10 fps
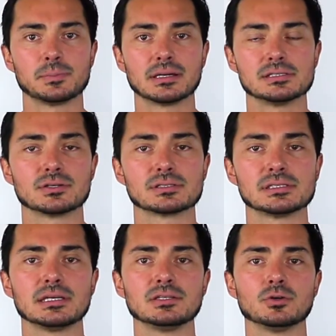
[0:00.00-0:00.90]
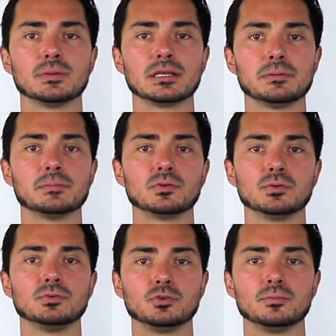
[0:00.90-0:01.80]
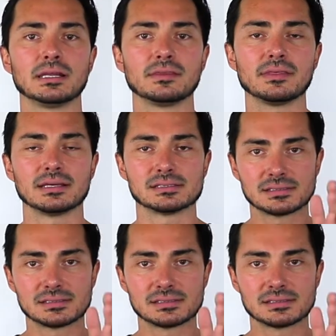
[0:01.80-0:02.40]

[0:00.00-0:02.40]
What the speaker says: because you're seeing too many people do too many things.